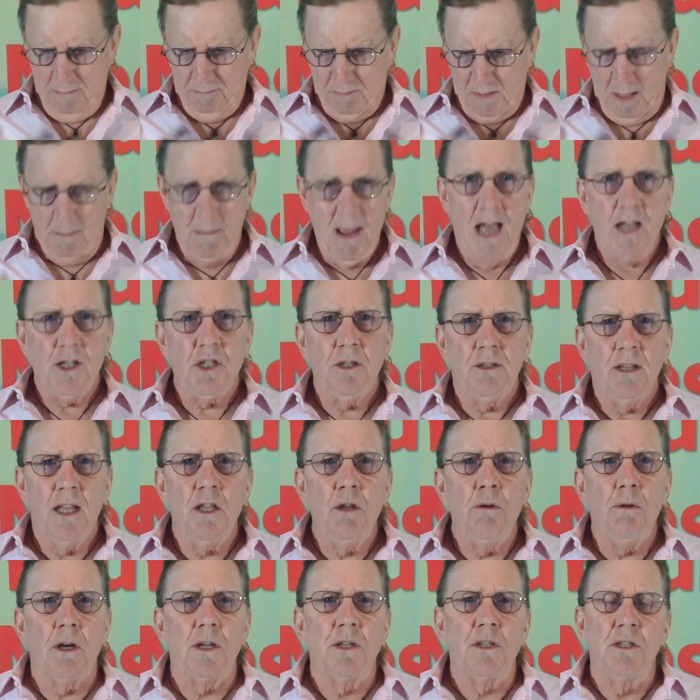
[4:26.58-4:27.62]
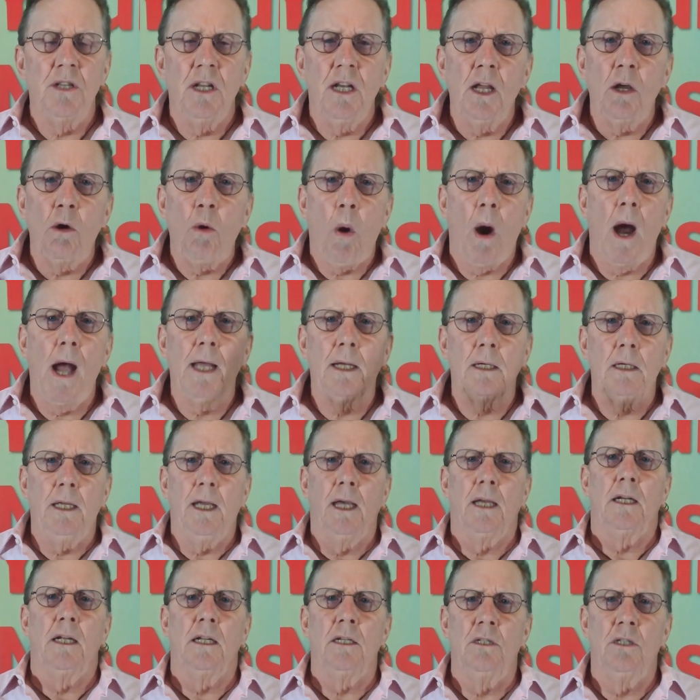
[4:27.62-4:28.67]
Imagine that you are sitting quietly
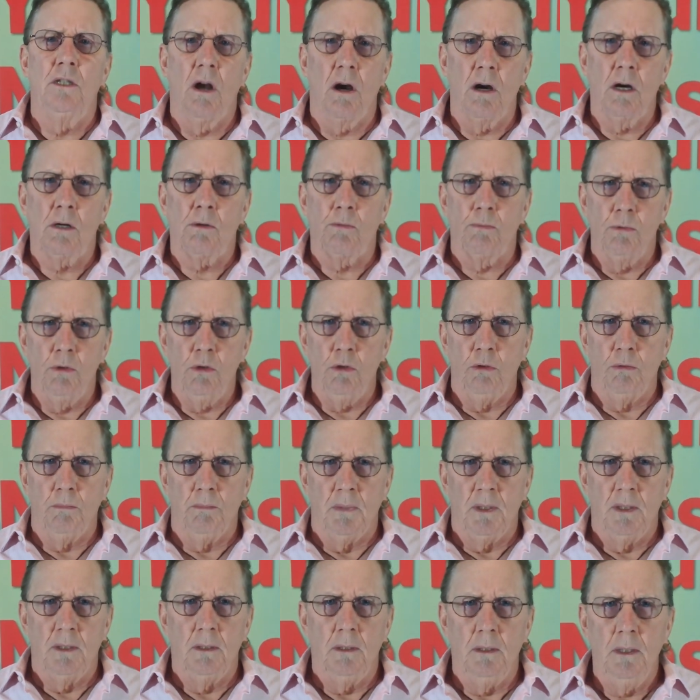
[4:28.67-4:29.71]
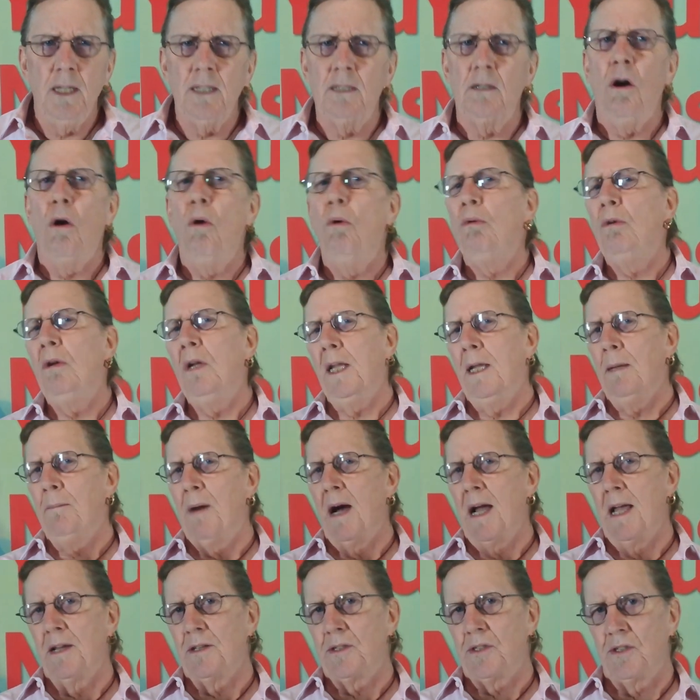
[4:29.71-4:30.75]
in a dark room, lit only
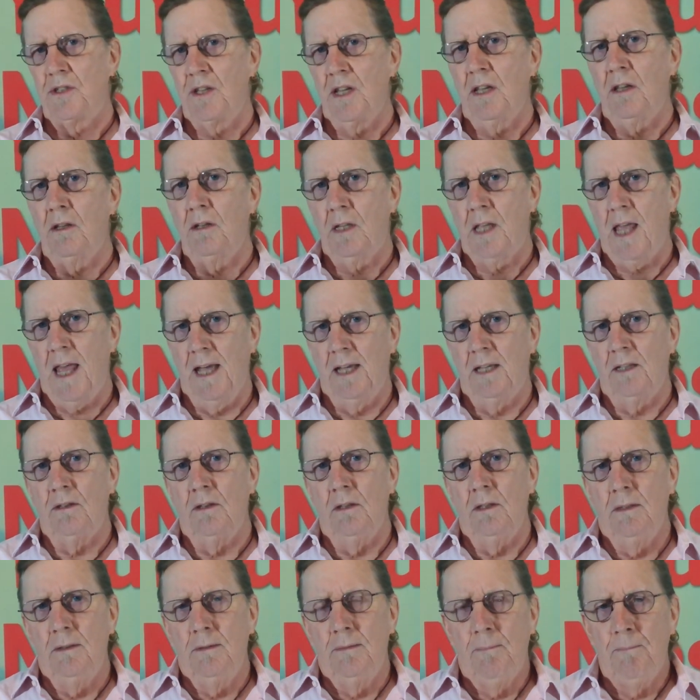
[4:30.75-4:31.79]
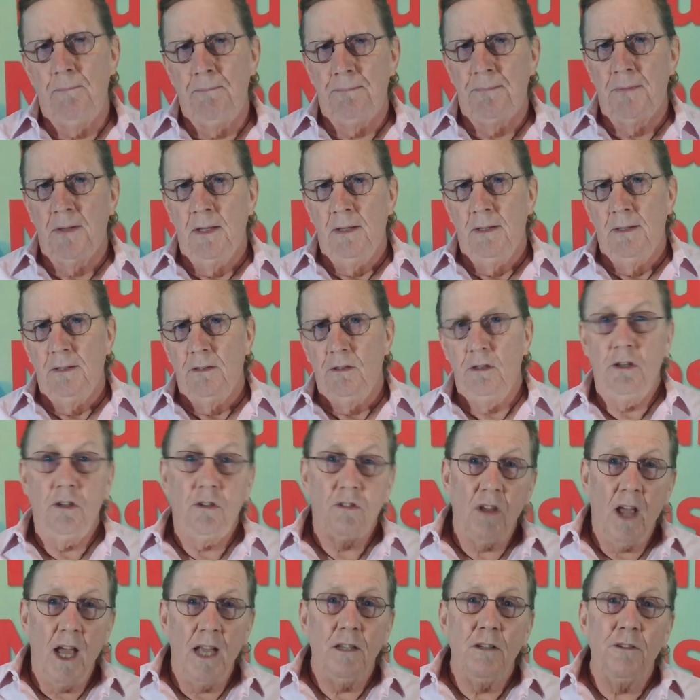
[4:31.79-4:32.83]
by a single candle. You
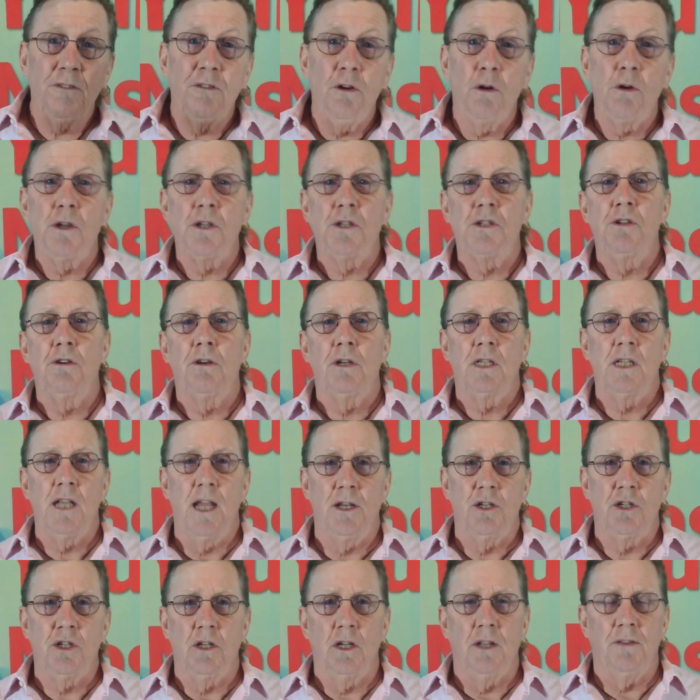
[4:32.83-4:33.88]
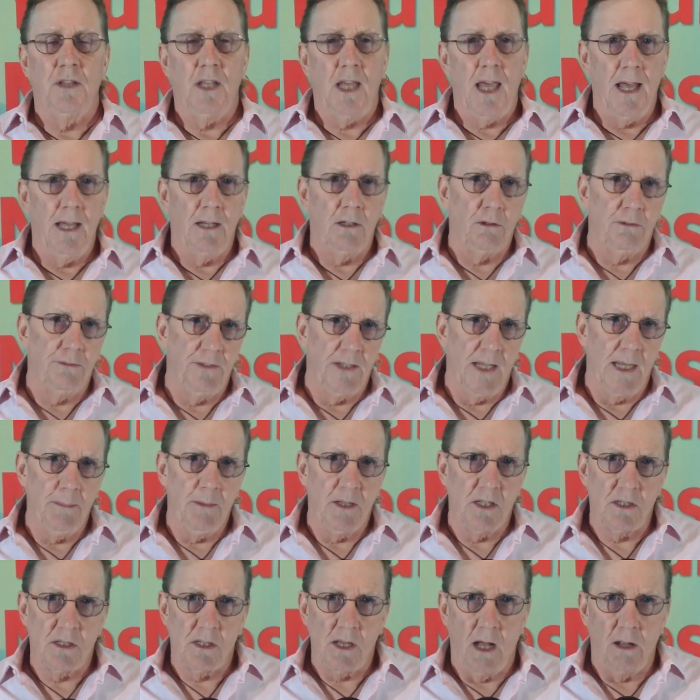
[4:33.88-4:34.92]
decide to focus your attention on the candle flame
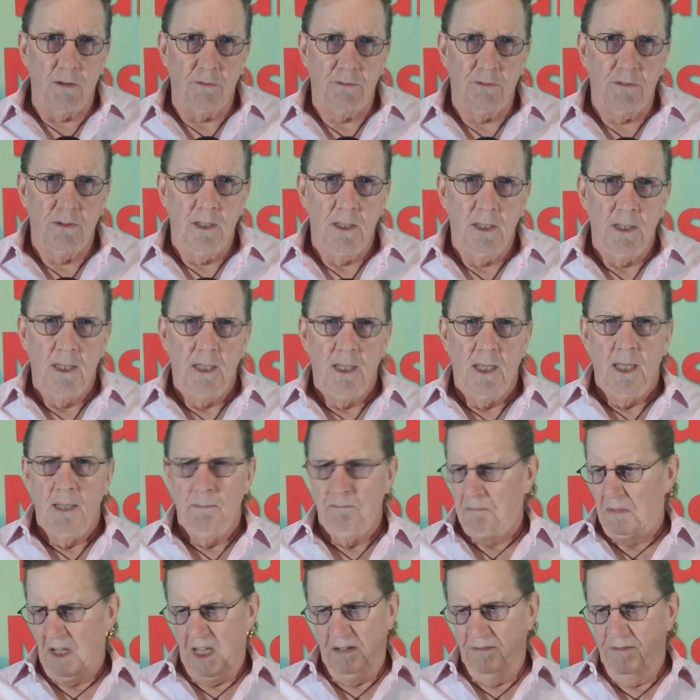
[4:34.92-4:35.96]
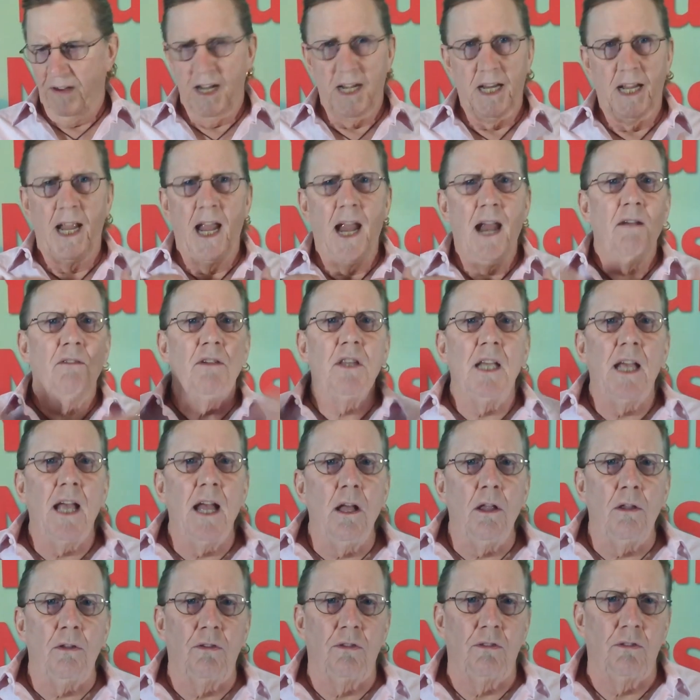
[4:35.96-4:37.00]
itself, inviting everything
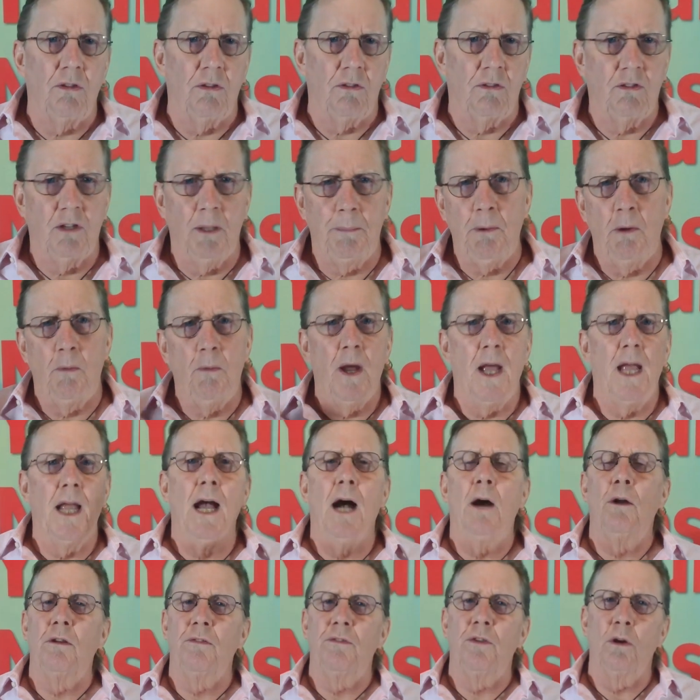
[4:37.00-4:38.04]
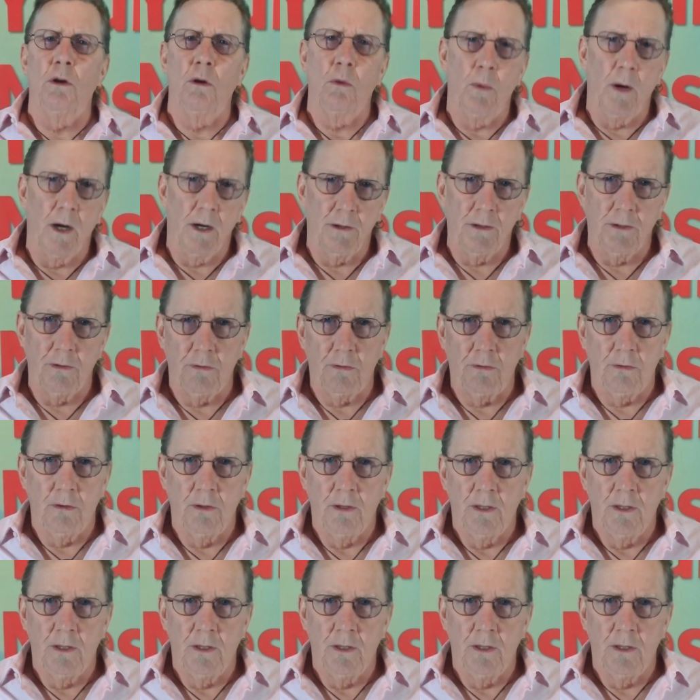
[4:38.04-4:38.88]
else to slip away out of your awareness.